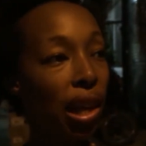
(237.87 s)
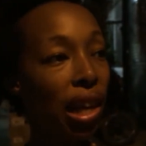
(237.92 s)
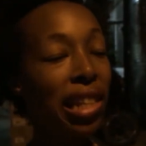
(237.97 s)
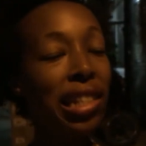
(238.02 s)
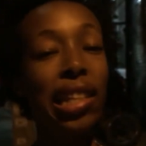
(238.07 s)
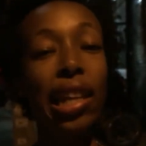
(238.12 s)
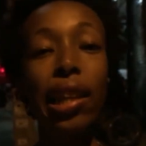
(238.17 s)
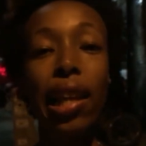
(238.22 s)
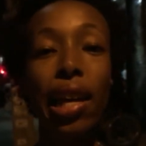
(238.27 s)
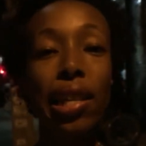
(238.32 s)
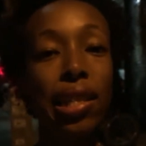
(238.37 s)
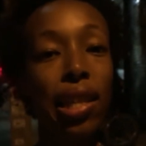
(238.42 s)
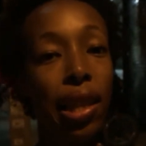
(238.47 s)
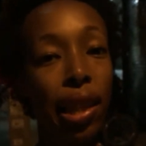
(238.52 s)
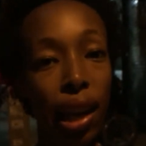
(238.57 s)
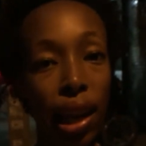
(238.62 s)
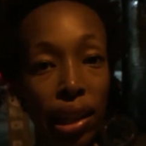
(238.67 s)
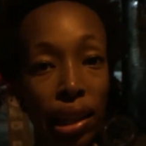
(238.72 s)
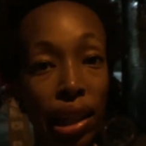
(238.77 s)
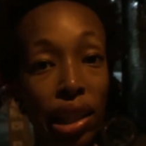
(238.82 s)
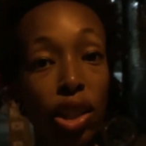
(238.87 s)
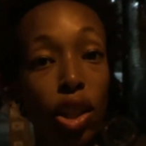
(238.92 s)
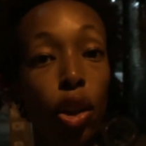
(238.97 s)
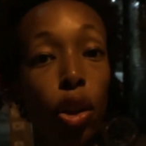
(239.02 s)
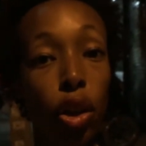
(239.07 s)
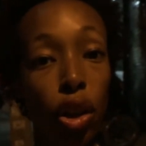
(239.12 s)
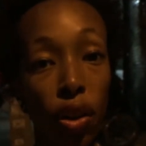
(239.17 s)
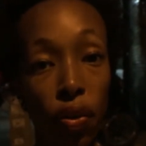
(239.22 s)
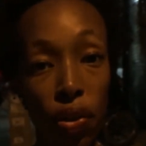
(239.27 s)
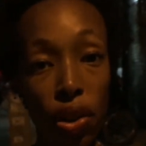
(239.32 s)
it's a lesson that I need to
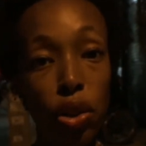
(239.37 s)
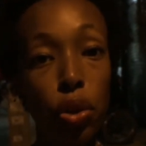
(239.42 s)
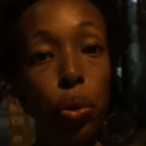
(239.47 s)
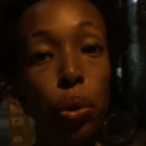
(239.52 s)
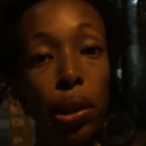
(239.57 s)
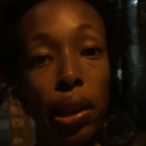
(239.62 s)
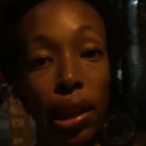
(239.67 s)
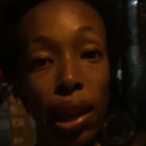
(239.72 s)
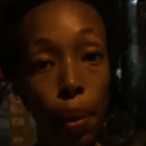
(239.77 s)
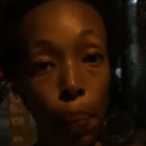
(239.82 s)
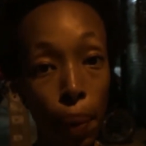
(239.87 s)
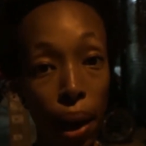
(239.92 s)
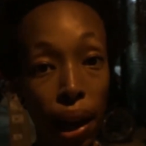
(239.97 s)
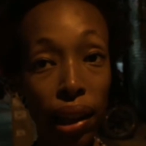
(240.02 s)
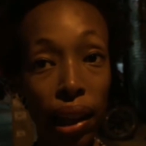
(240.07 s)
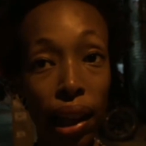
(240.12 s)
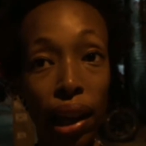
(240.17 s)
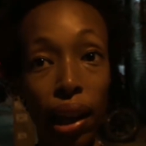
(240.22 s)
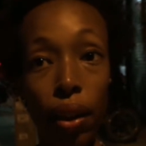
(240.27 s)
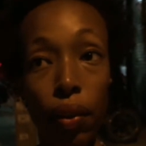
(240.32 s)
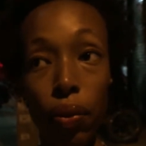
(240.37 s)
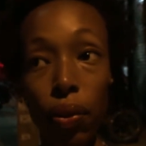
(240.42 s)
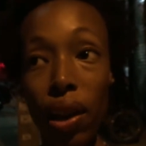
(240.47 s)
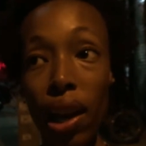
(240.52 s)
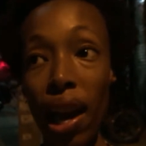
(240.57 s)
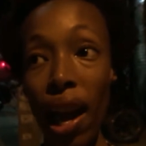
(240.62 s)
learn eventually in life.